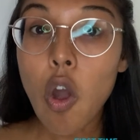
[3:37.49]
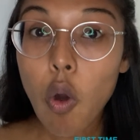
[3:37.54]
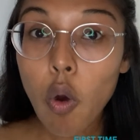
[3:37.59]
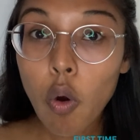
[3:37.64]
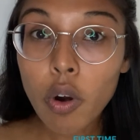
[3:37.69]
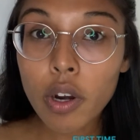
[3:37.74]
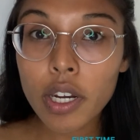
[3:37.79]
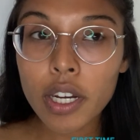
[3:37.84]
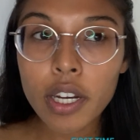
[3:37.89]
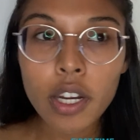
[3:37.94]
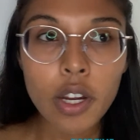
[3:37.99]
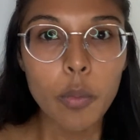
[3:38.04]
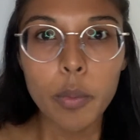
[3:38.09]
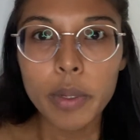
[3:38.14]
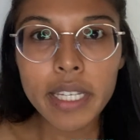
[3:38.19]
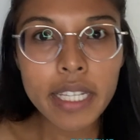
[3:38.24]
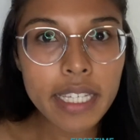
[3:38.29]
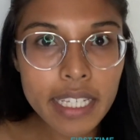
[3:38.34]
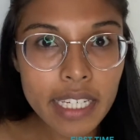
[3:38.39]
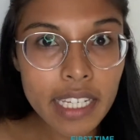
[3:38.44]
Or
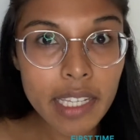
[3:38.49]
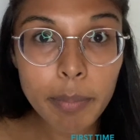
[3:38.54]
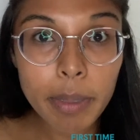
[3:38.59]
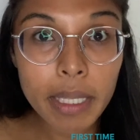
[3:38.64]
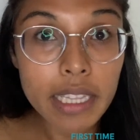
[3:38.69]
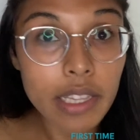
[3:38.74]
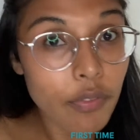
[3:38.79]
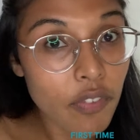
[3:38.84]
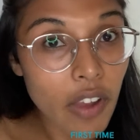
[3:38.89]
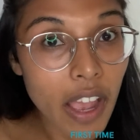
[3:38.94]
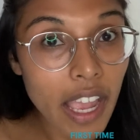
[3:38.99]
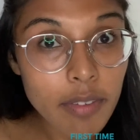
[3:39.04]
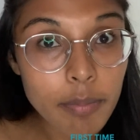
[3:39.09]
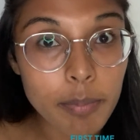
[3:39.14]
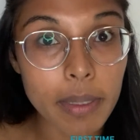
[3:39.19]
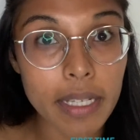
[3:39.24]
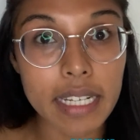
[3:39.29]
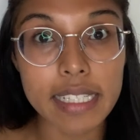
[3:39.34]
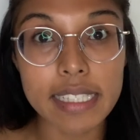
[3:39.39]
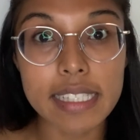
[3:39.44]
what are you gonna give me in the five
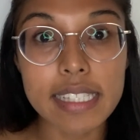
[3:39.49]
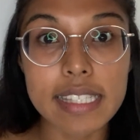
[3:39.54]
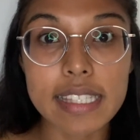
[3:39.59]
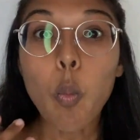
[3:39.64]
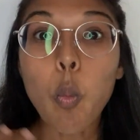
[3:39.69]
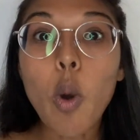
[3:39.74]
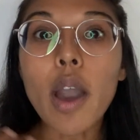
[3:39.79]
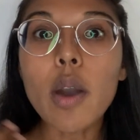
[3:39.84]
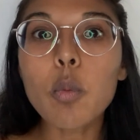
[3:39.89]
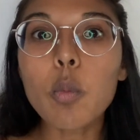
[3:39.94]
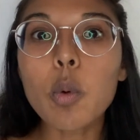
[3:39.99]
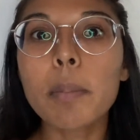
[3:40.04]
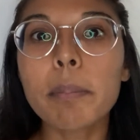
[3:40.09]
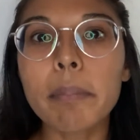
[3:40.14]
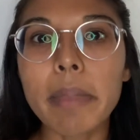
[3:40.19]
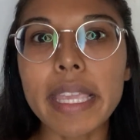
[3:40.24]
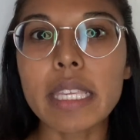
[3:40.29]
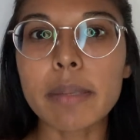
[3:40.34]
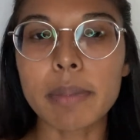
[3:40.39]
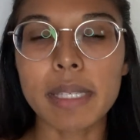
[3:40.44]
minutes? What will
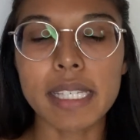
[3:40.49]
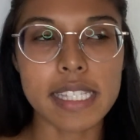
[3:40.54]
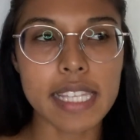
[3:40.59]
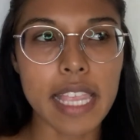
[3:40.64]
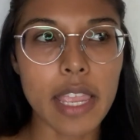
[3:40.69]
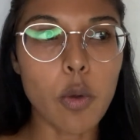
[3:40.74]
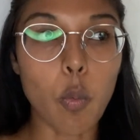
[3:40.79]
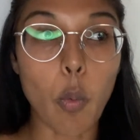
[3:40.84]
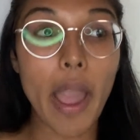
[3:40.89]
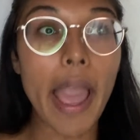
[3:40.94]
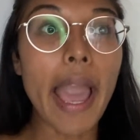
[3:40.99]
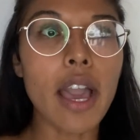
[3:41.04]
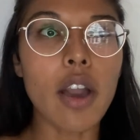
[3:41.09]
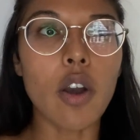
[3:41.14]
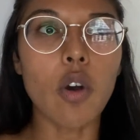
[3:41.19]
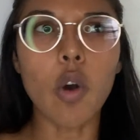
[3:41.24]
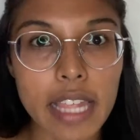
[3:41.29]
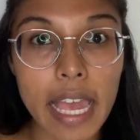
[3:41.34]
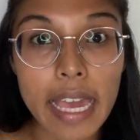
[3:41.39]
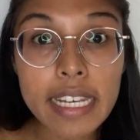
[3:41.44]
make me say,
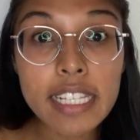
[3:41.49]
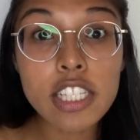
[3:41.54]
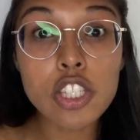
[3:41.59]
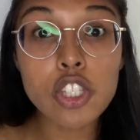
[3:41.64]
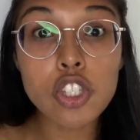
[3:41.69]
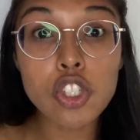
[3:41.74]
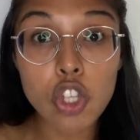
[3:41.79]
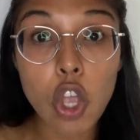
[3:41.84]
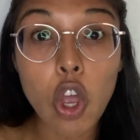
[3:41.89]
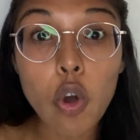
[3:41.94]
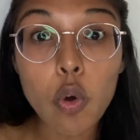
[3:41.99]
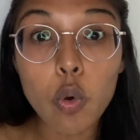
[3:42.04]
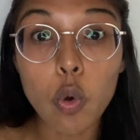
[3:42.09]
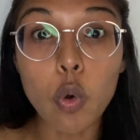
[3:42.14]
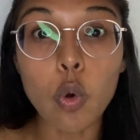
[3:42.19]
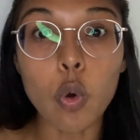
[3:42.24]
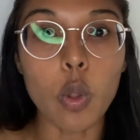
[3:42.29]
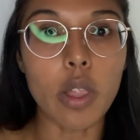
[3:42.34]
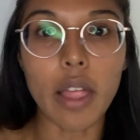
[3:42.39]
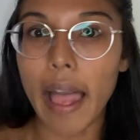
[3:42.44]
wow, that is so
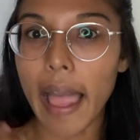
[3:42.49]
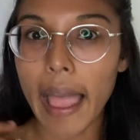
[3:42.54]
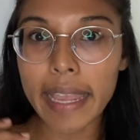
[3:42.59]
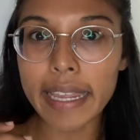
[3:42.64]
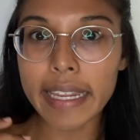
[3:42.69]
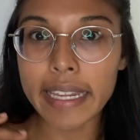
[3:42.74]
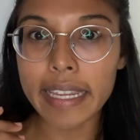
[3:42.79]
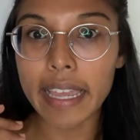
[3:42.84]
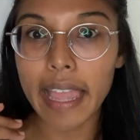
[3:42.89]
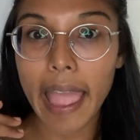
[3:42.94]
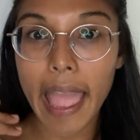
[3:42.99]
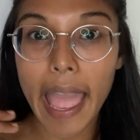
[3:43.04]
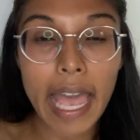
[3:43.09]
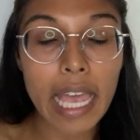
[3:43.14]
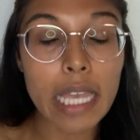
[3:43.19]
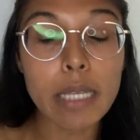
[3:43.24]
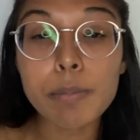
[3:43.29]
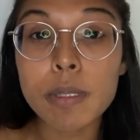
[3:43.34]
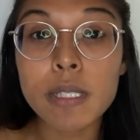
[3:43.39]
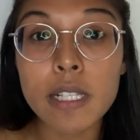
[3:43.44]
cool. I
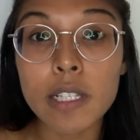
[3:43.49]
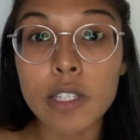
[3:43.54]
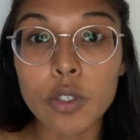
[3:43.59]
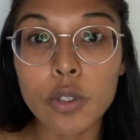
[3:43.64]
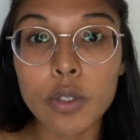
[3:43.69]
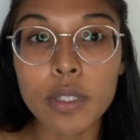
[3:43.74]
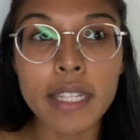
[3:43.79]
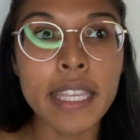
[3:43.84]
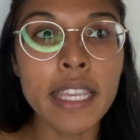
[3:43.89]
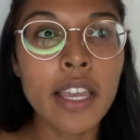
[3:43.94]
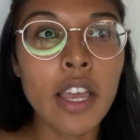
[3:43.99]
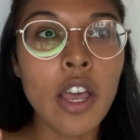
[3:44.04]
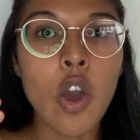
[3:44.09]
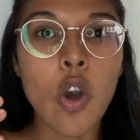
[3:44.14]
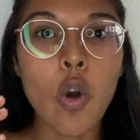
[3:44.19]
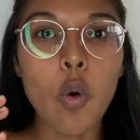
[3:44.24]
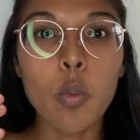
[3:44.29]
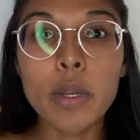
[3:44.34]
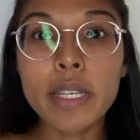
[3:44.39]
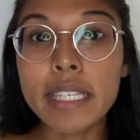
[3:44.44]
absolutely
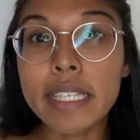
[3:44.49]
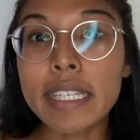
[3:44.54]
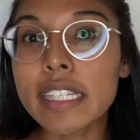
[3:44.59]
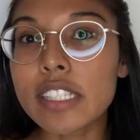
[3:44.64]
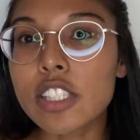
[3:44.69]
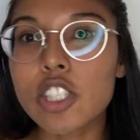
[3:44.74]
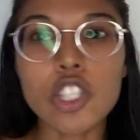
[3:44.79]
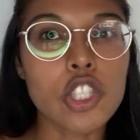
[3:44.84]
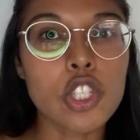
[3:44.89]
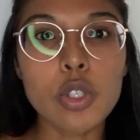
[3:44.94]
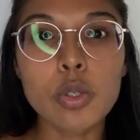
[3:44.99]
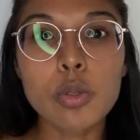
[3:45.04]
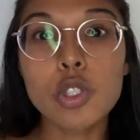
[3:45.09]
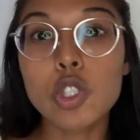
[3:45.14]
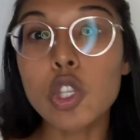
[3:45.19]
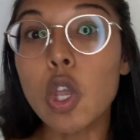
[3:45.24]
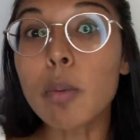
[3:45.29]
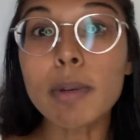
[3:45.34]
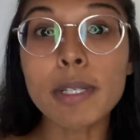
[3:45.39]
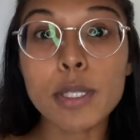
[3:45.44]
would need to do
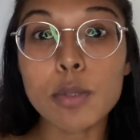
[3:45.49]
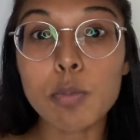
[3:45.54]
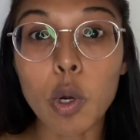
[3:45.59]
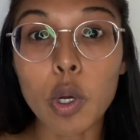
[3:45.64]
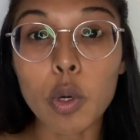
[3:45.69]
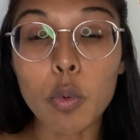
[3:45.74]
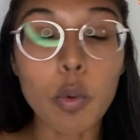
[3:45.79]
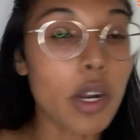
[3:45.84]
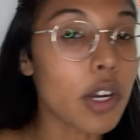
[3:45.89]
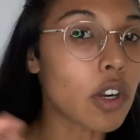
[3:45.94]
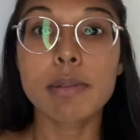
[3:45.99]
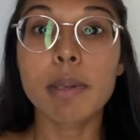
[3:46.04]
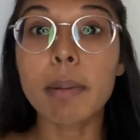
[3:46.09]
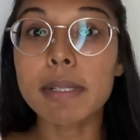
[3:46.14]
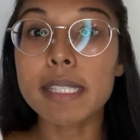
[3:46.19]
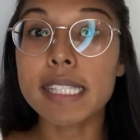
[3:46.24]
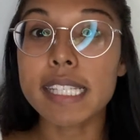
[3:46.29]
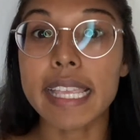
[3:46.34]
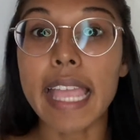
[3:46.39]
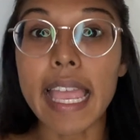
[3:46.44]
so much more work to be
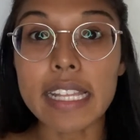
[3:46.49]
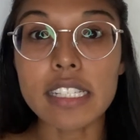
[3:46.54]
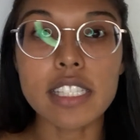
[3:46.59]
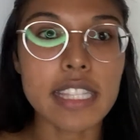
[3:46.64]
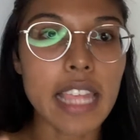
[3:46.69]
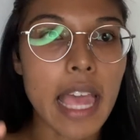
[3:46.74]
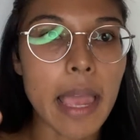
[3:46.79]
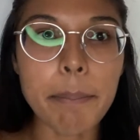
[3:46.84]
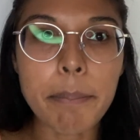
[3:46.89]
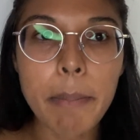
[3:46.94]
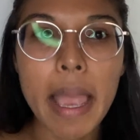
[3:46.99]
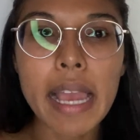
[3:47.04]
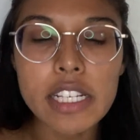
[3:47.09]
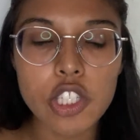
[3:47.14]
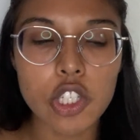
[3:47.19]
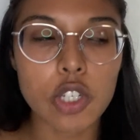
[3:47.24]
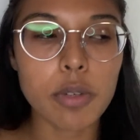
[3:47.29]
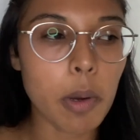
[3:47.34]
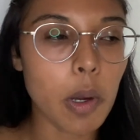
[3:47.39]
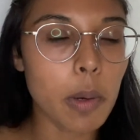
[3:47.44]
able to get to that
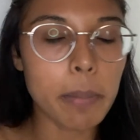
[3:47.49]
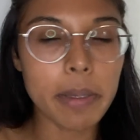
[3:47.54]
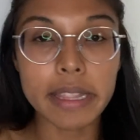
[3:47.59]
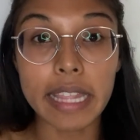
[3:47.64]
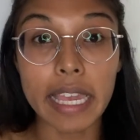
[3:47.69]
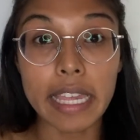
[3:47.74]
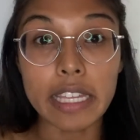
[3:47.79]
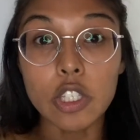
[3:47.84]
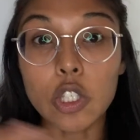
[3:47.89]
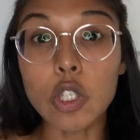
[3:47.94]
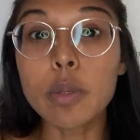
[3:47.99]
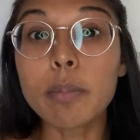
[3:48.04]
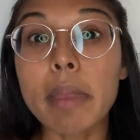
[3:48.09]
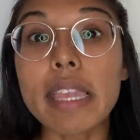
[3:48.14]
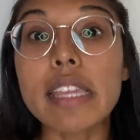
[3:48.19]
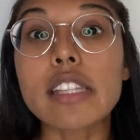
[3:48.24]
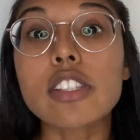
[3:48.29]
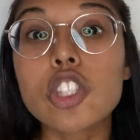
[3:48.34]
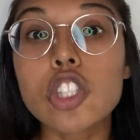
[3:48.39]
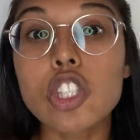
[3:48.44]
magic moment that you
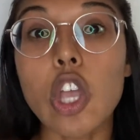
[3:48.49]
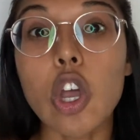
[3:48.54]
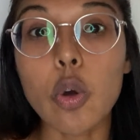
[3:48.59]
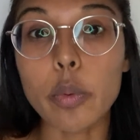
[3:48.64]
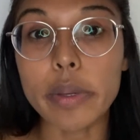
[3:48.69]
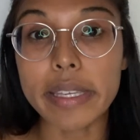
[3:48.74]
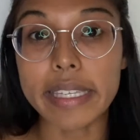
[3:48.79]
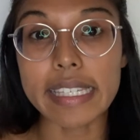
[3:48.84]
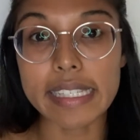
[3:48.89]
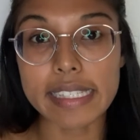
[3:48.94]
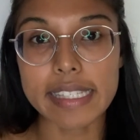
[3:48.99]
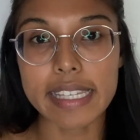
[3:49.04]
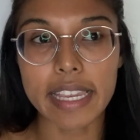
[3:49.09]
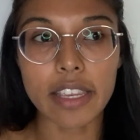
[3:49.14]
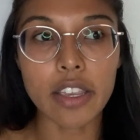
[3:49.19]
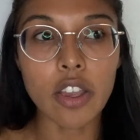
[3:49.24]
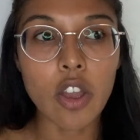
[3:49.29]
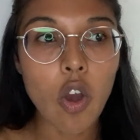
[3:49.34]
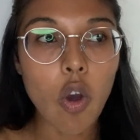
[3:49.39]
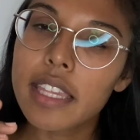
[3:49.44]
made so
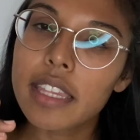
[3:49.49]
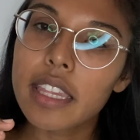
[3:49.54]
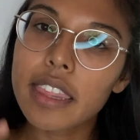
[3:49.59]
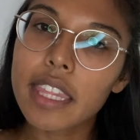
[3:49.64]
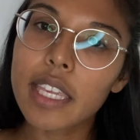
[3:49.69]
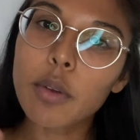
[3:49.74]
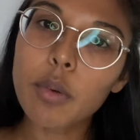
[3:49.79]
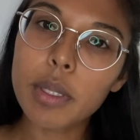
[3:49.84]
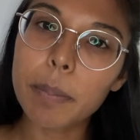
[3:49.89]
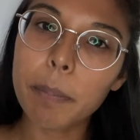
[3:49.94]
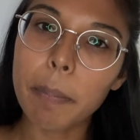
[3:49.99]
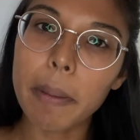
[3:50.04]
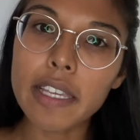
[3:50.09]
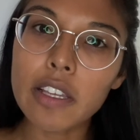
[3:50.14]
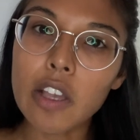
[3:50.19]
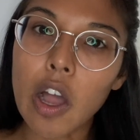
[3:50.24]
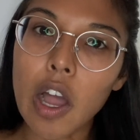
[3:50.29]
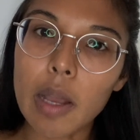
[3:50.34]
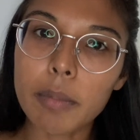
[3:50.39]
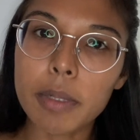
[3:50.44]
easy. The thing with
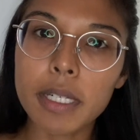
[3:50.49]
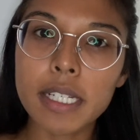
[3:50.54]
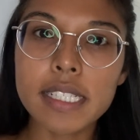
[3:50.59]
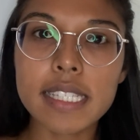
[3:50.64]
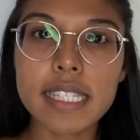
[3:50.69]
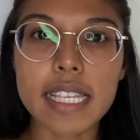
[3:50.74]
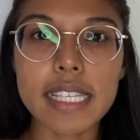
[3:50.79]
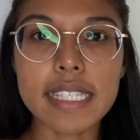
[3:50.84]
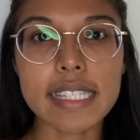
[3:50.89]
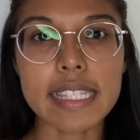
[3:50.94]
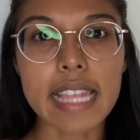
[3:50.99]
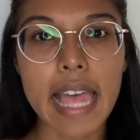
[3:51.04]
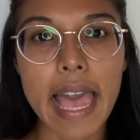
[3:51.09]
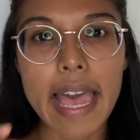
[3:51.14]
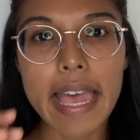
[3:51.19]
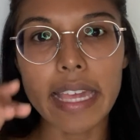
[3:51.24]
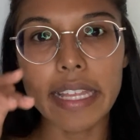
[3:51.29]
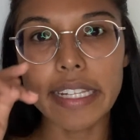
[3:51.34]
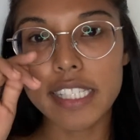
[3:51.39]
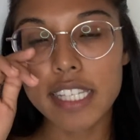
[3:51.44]
commerce is
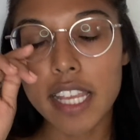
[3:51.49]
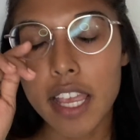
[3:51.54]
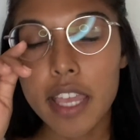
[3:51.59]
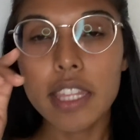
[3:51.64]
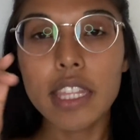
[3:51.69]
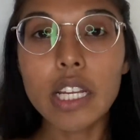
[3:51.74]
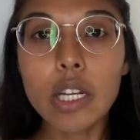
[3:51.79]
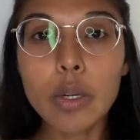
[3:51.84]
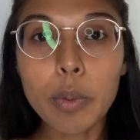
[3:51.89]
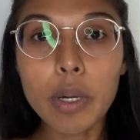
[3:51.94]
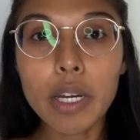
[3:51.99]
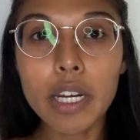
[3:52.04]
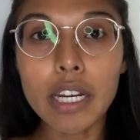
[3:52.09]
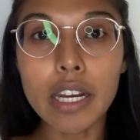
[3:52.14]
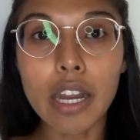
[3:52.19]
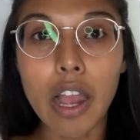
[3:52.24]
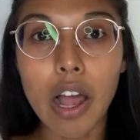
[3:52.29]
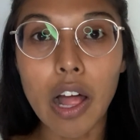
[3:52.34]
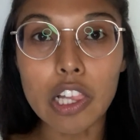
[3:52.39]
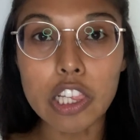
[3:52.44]
that there
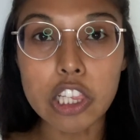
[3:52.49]
were a